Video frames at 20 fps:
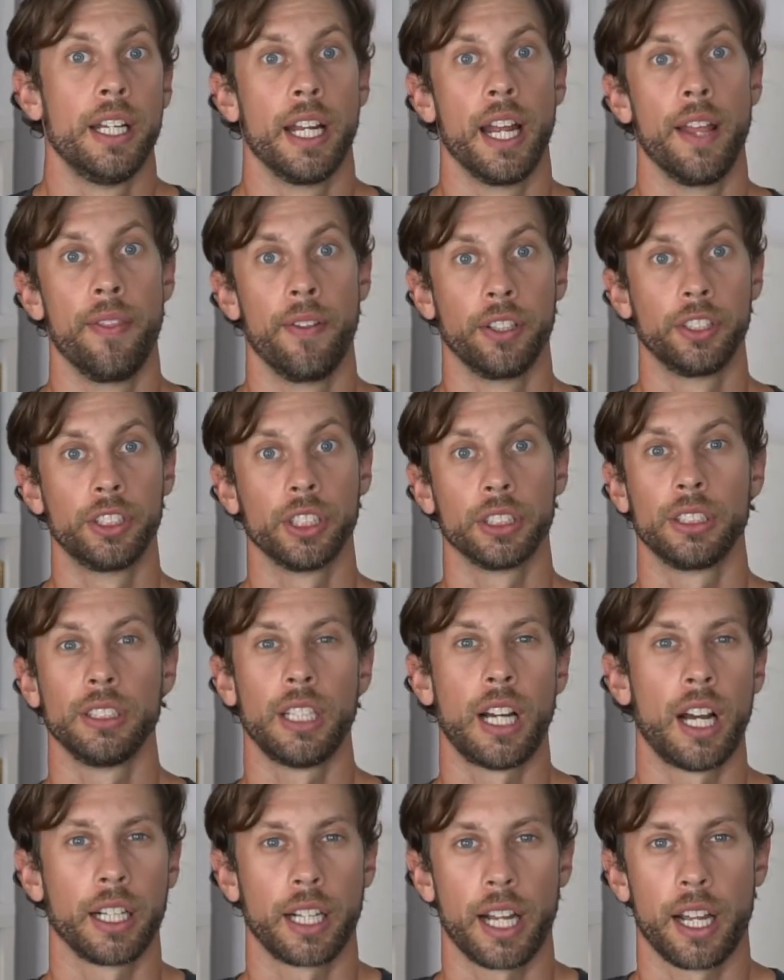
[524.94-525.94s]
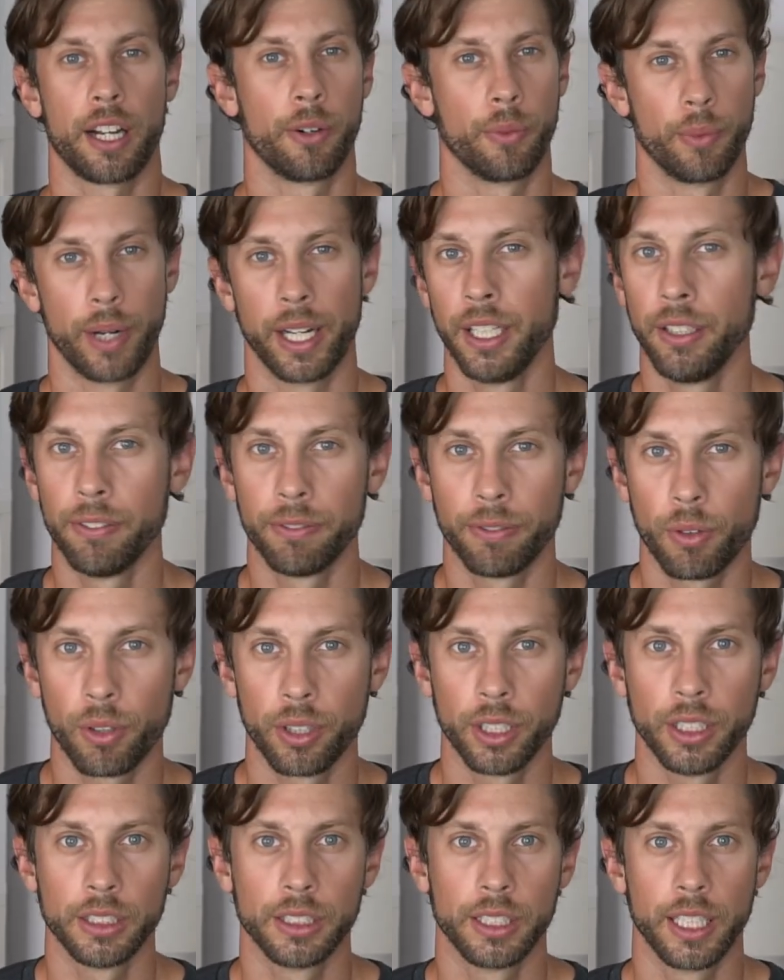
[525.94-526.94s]
and they're just not kind of ready
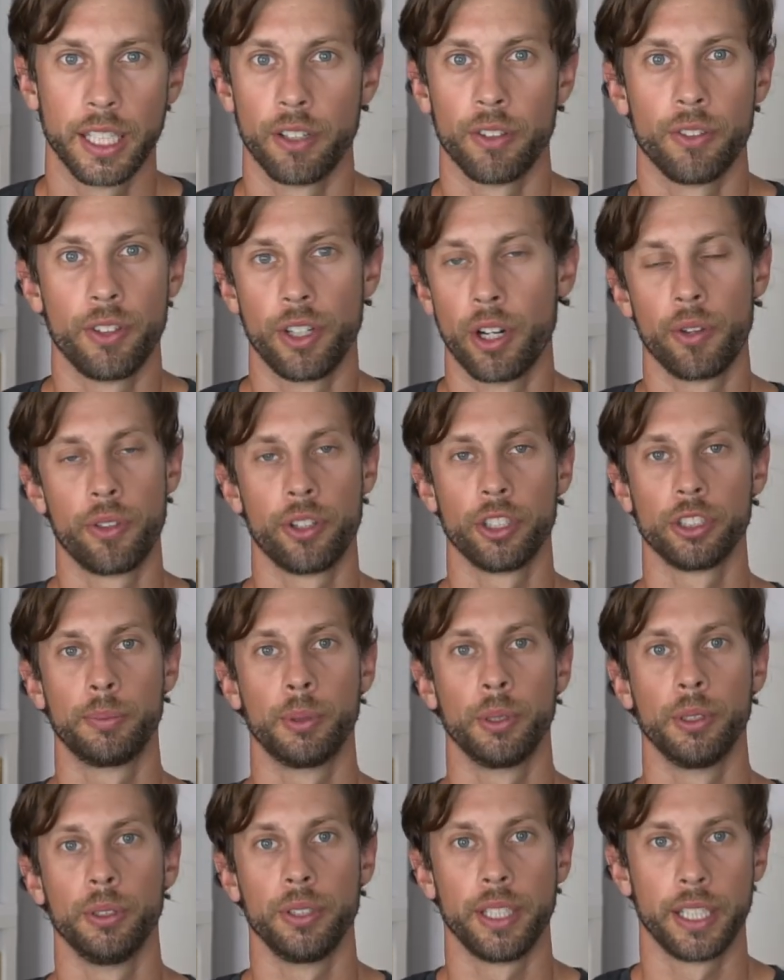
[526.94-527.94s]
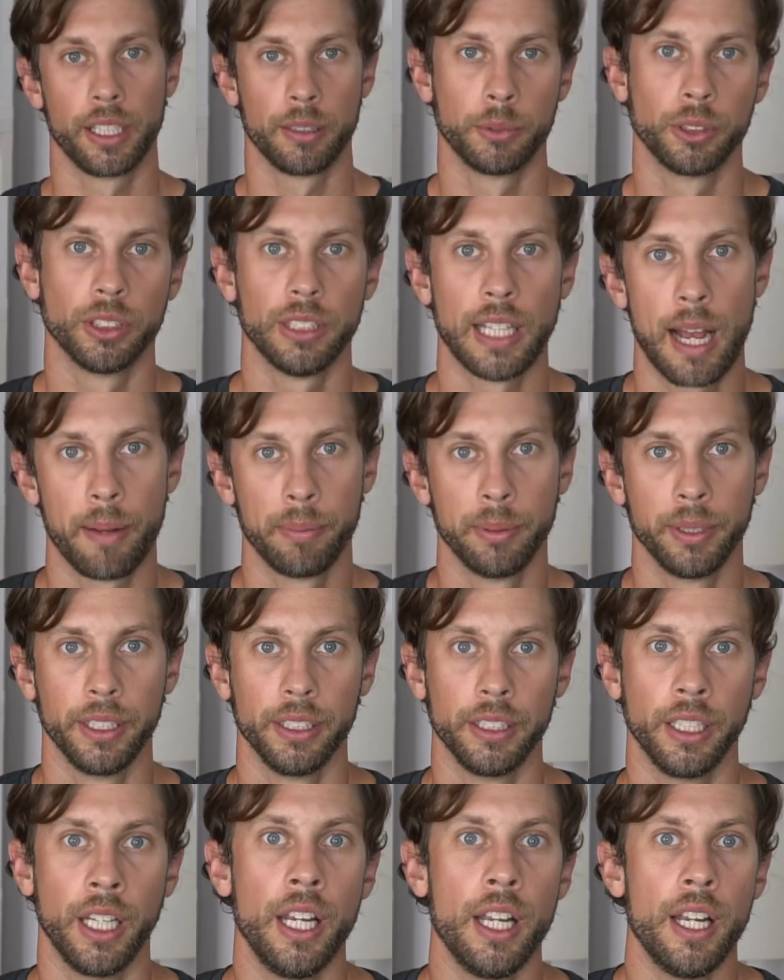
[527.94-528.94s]
for it, they don't know there's balloon animals
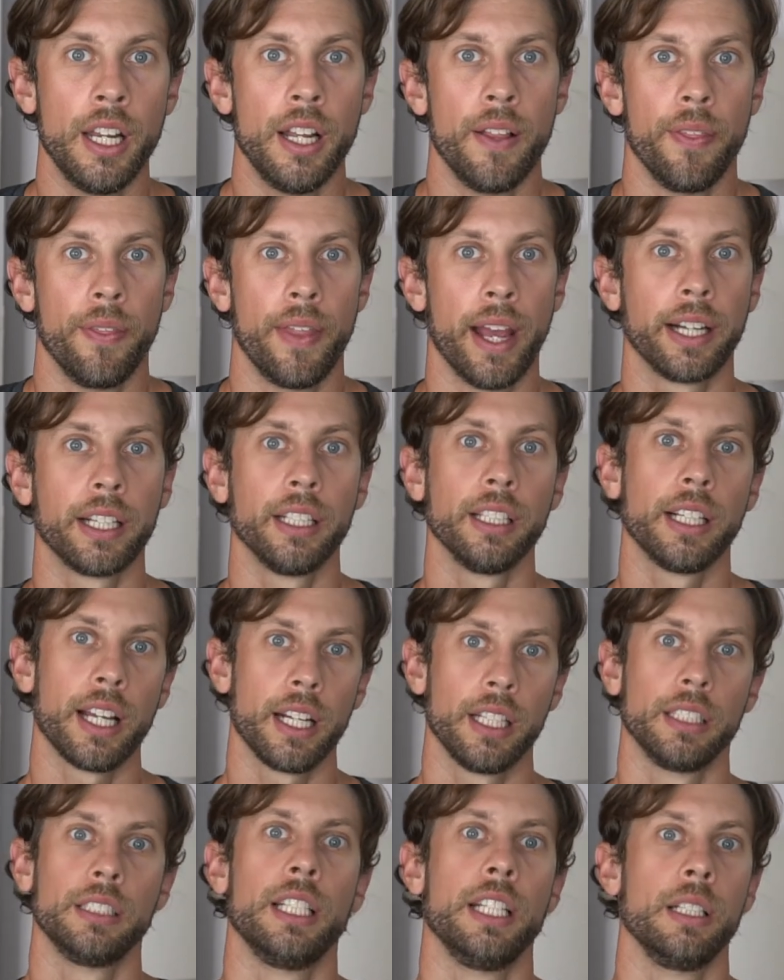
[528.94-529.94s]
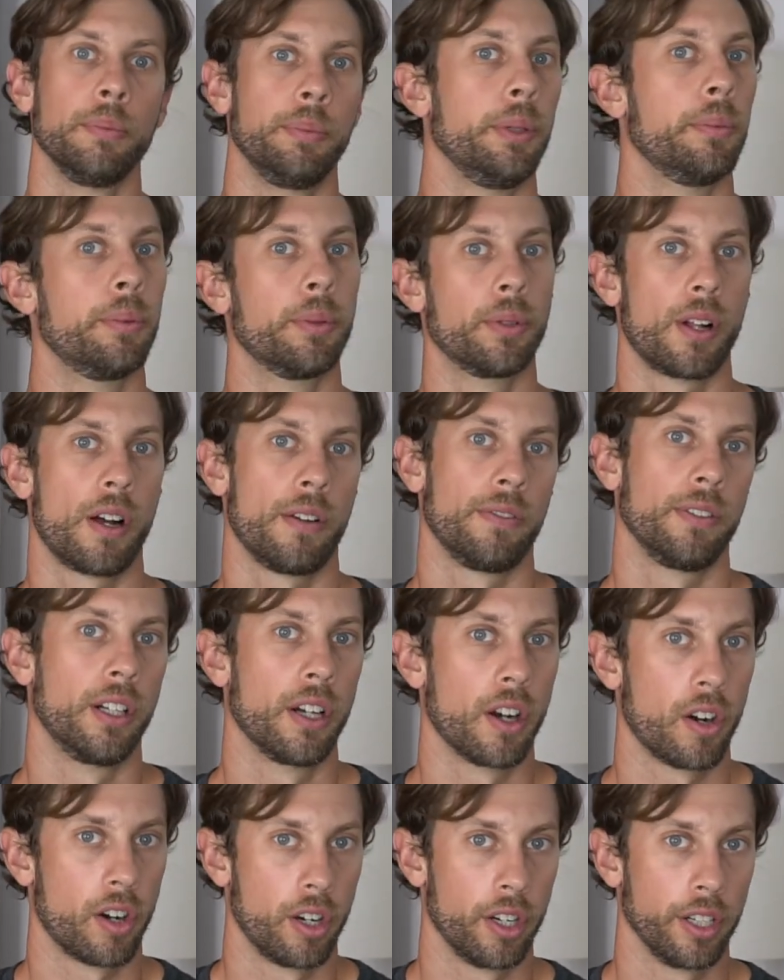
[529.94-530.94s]
happening, that can kind of take people off
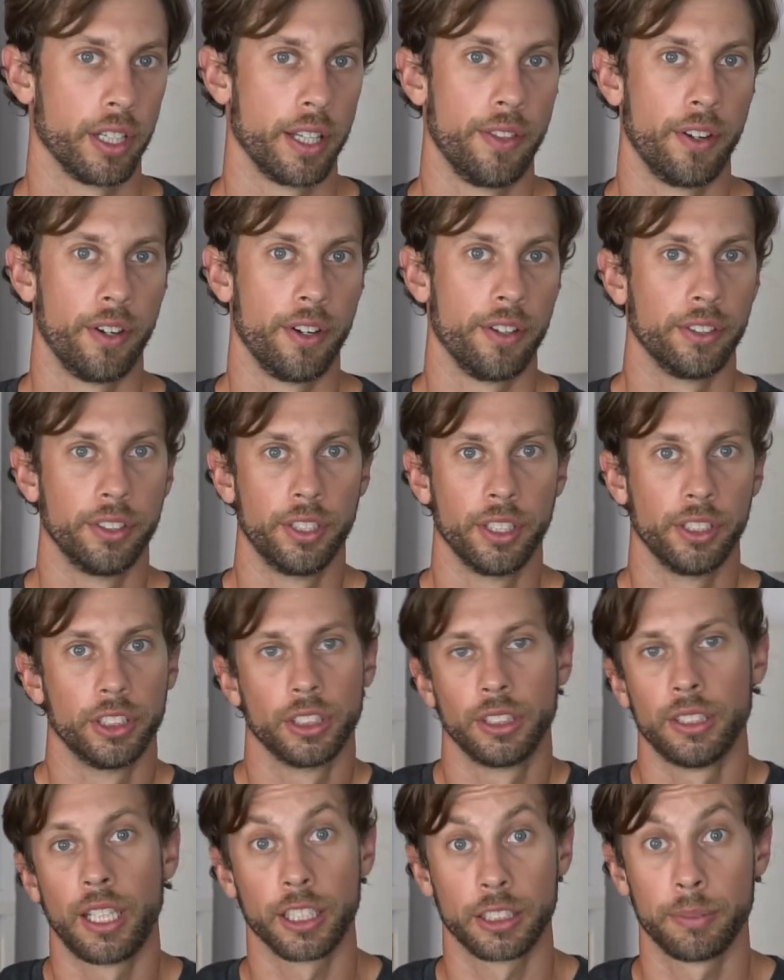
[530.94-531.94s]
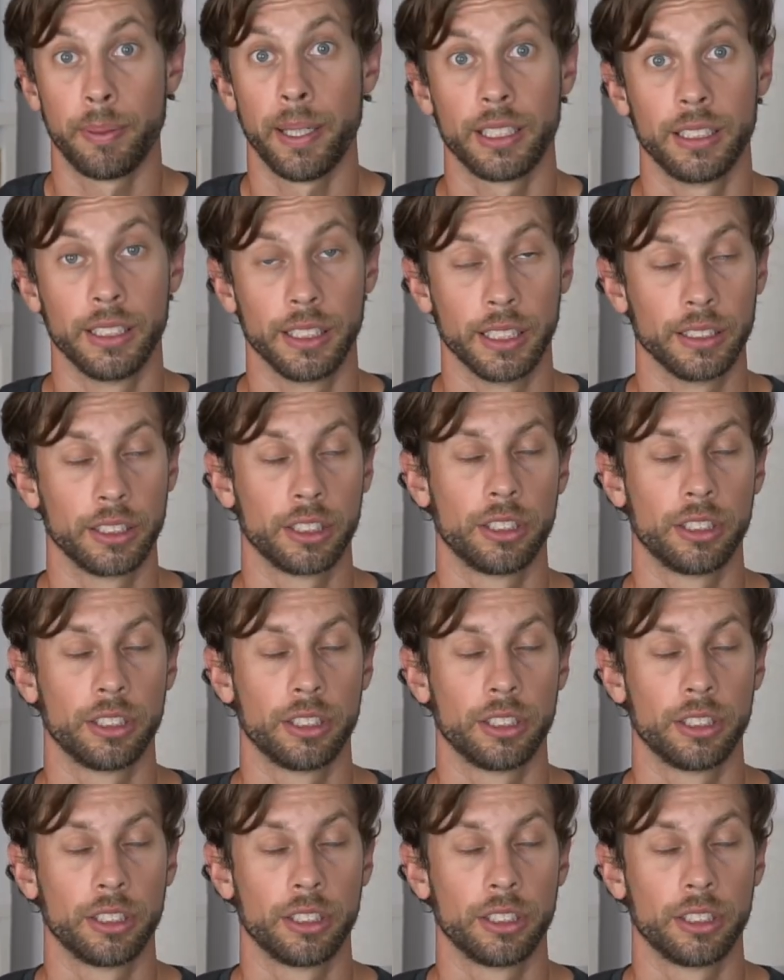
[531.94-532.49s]
guard and they're just not expecting it.